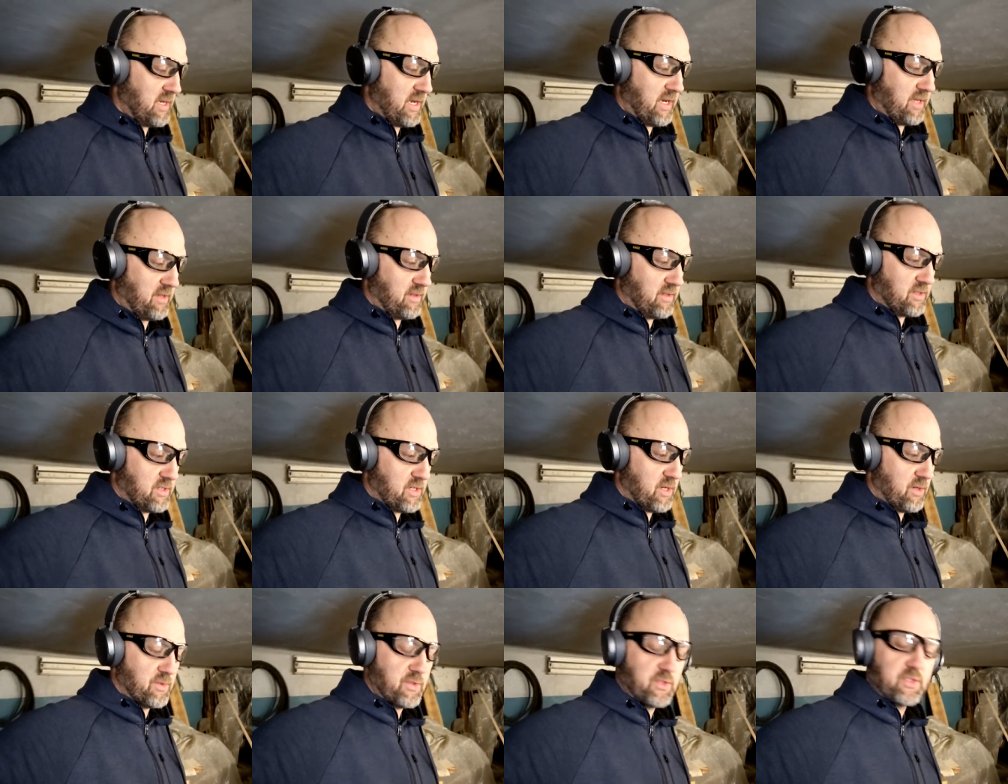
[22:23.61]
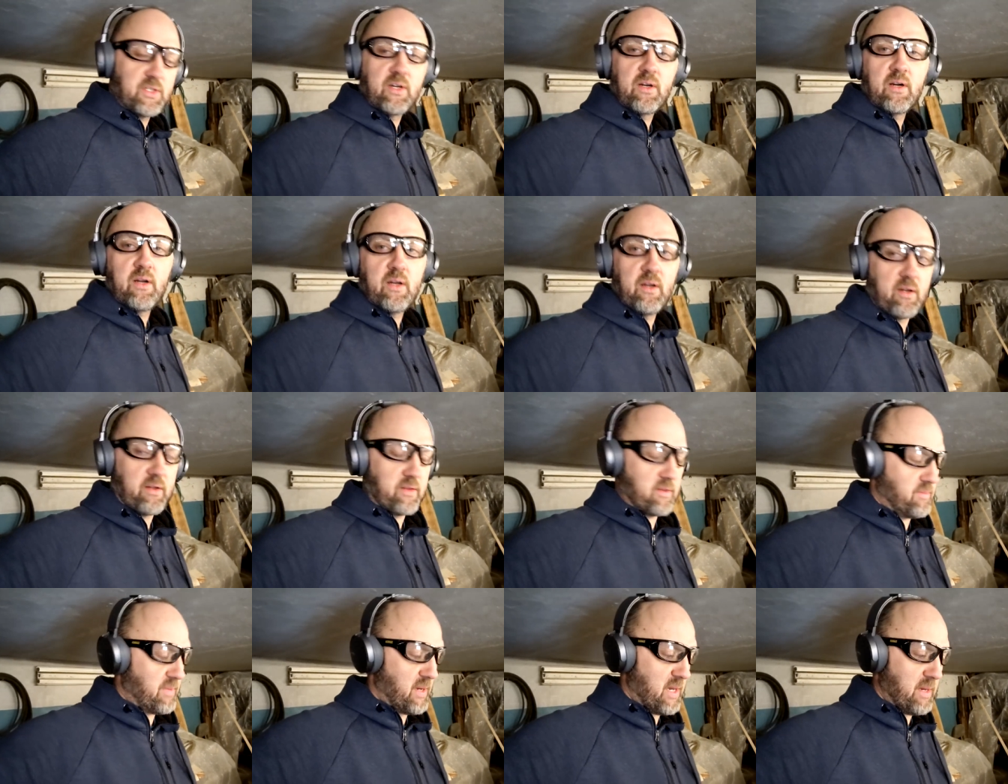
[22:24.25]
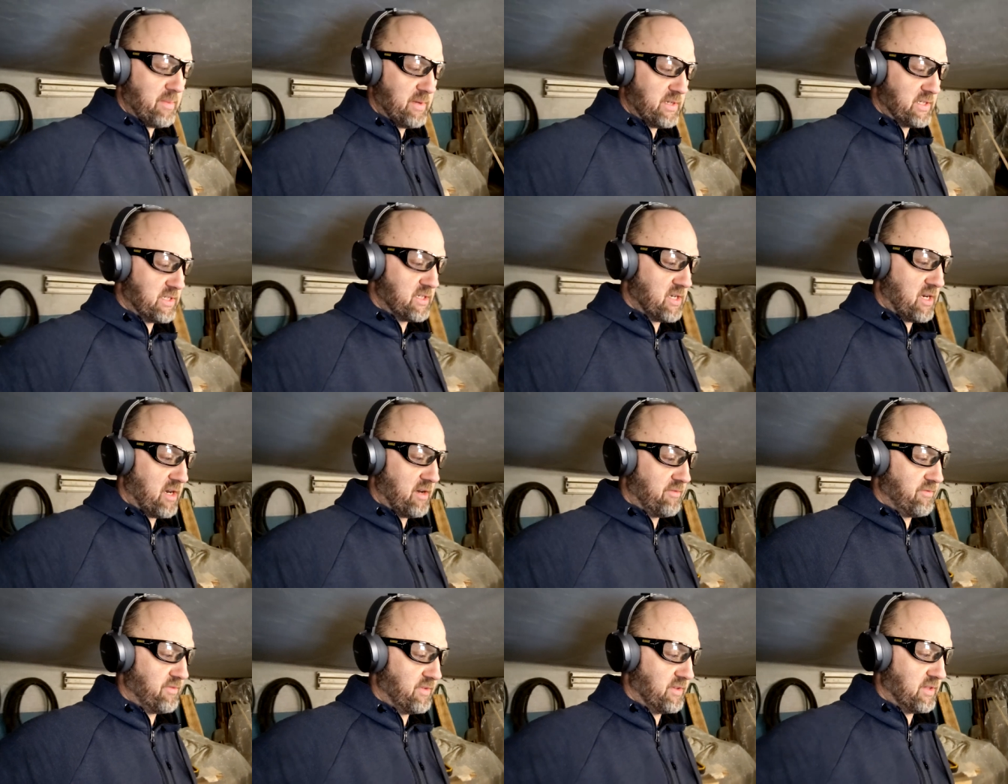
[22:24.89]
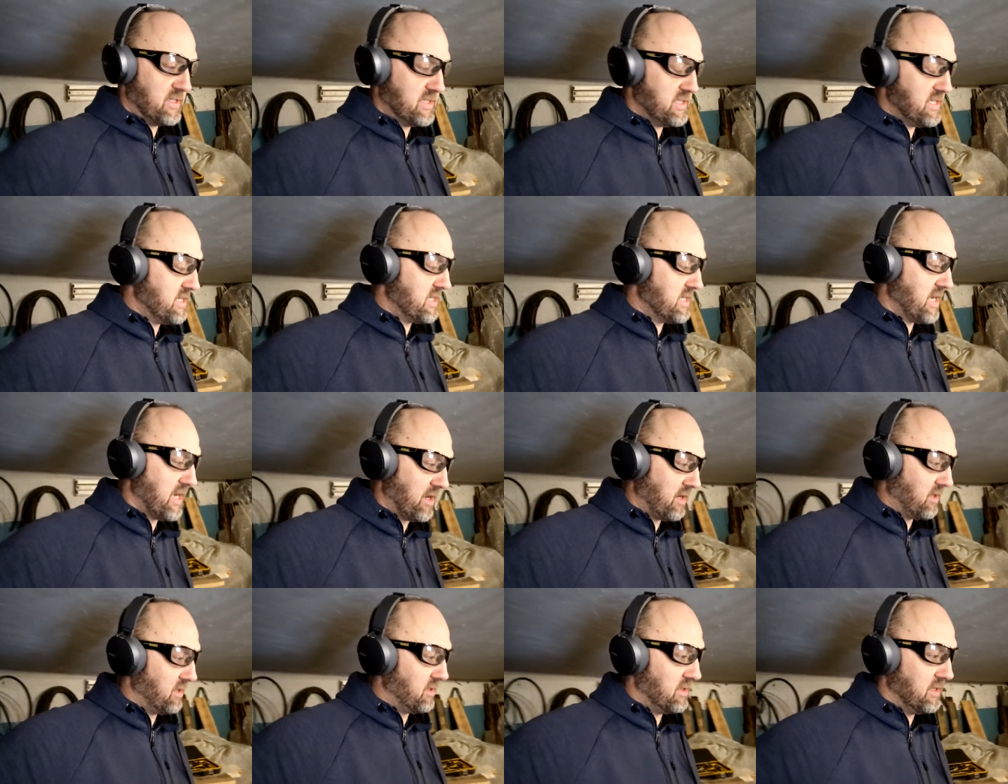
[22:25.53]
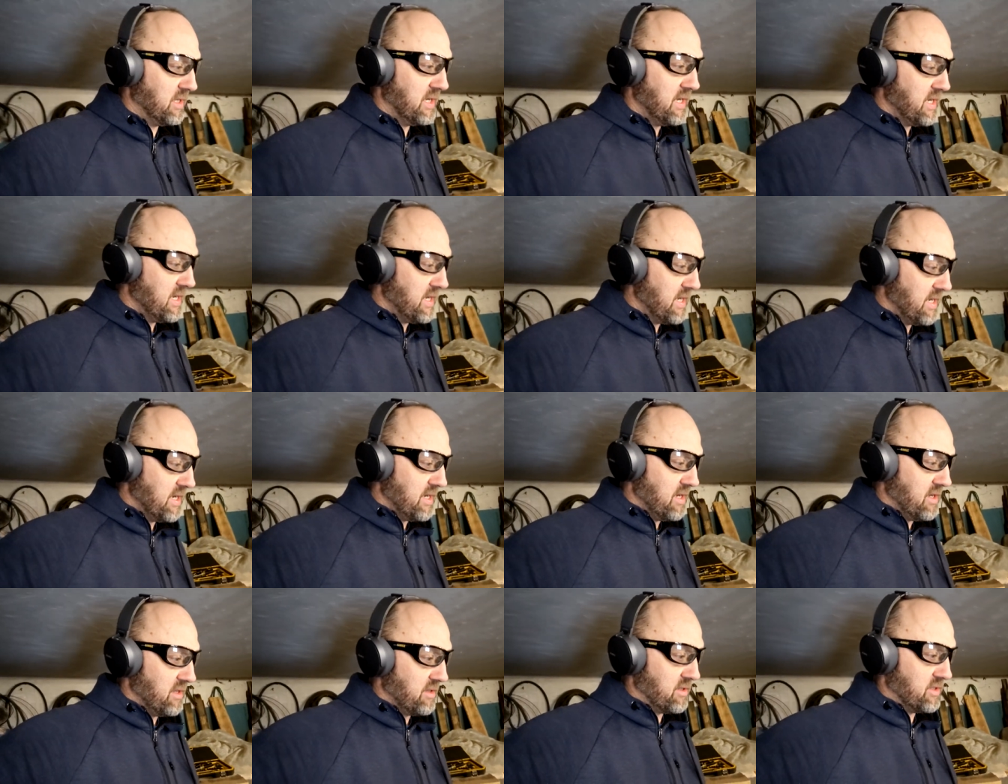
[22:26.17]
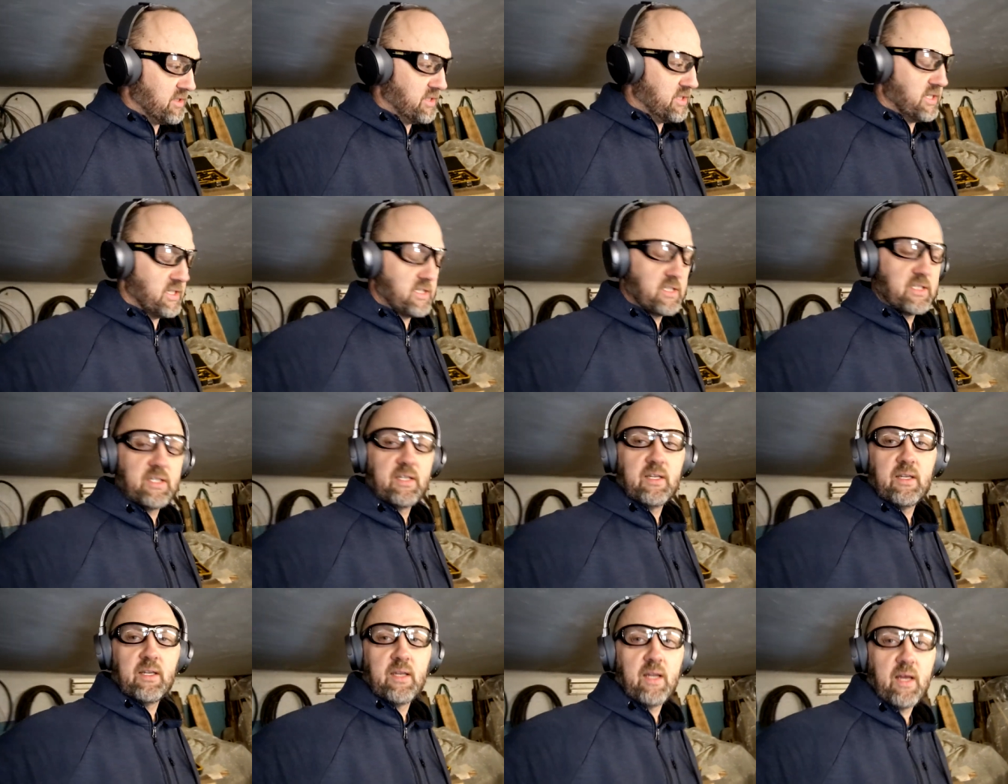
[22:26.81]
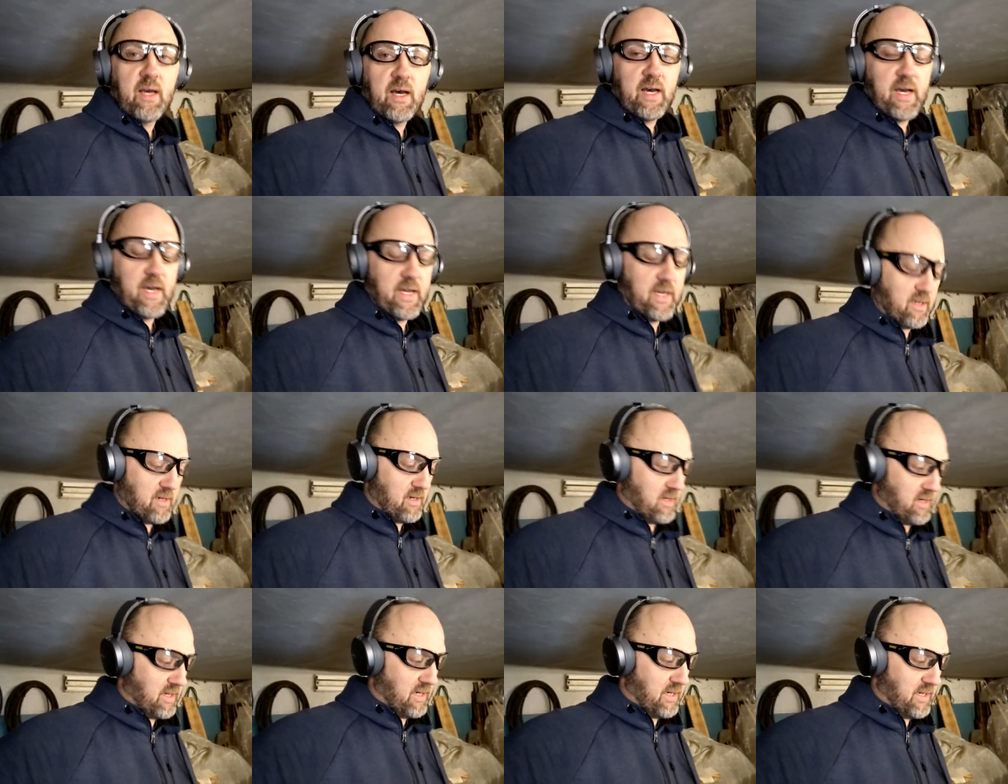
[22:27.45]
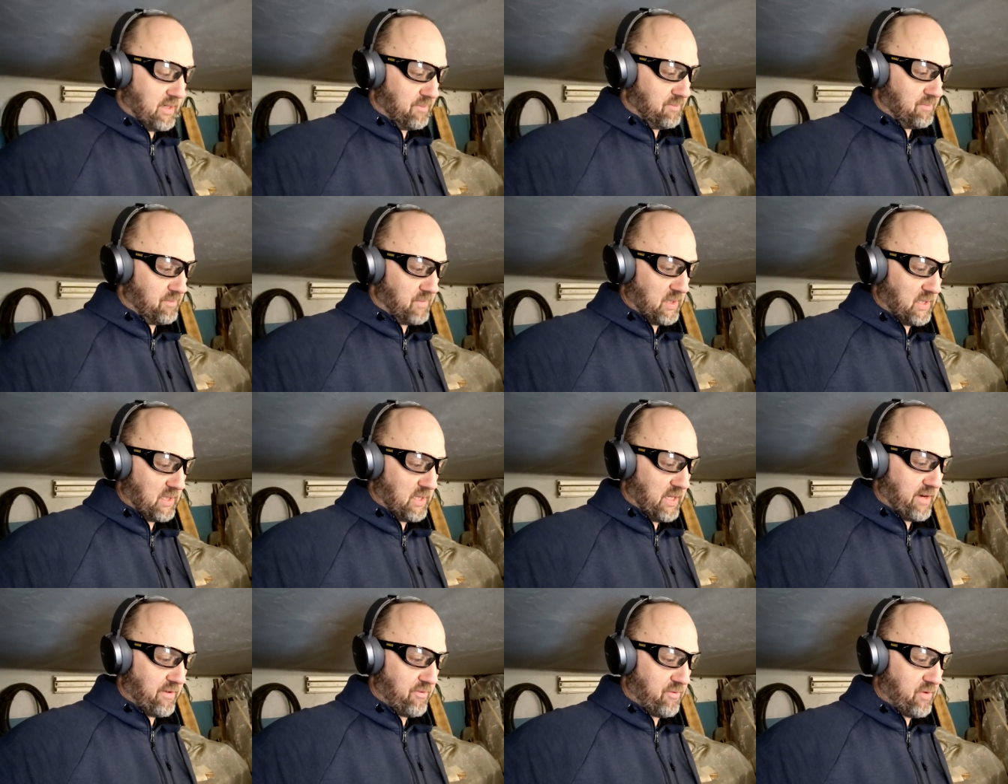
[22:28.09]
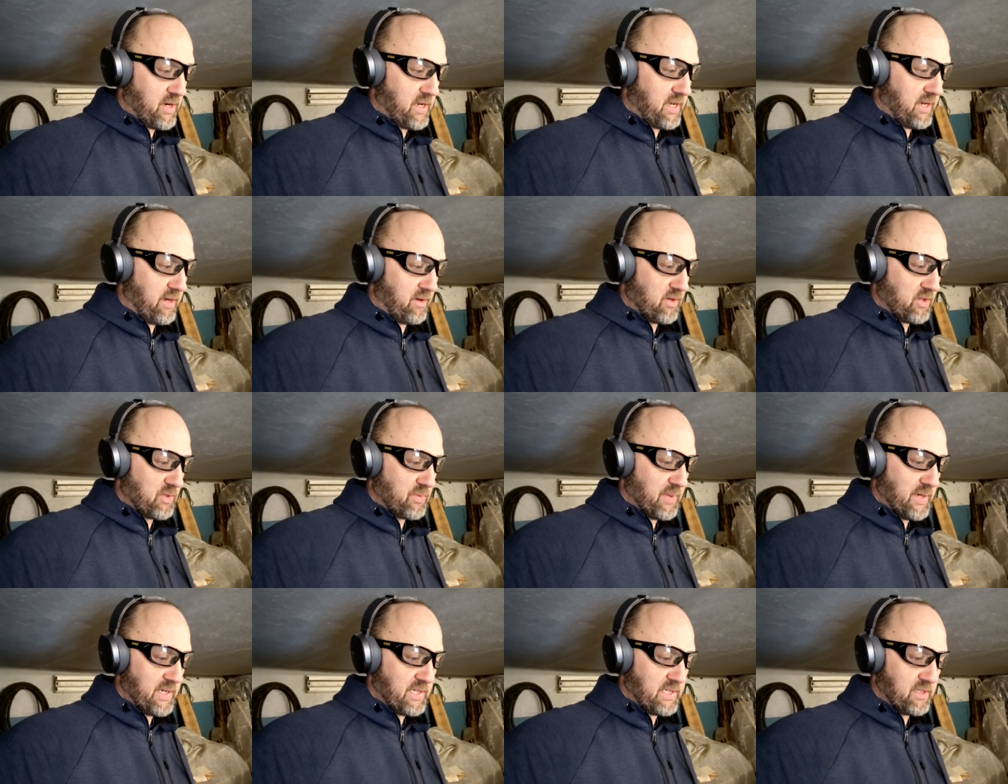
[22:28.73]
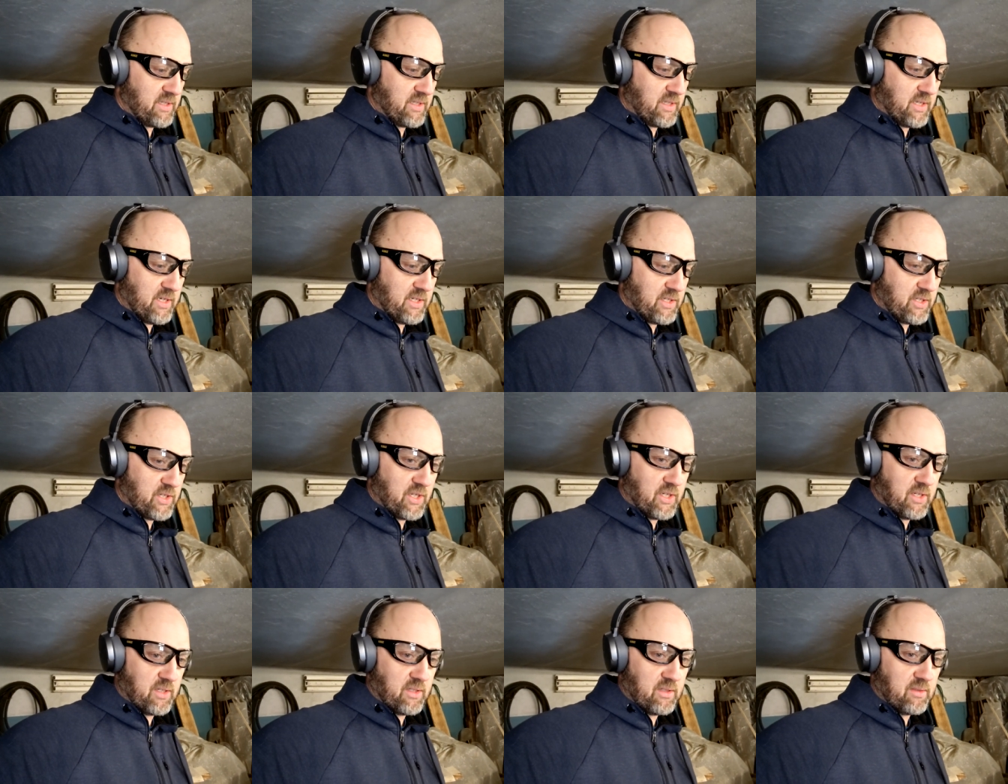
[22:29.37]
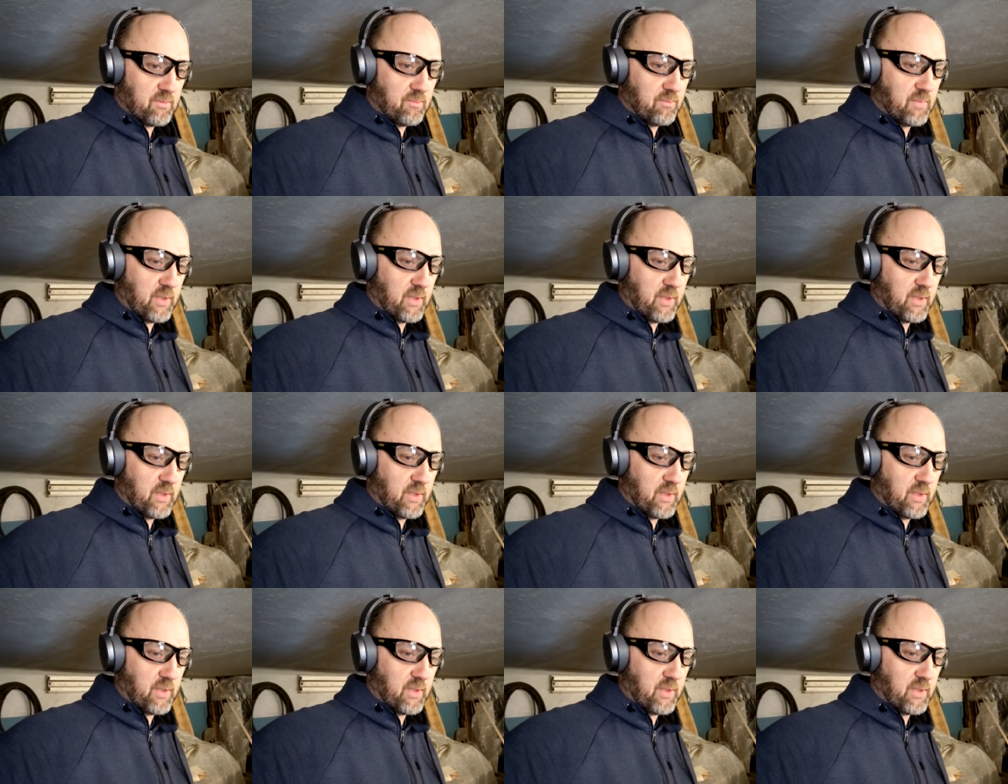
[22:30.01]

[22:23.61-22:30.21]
and the toaster and all the baby stuff and the tea kettle there's just not um, a lot of free counter space in the kitchen,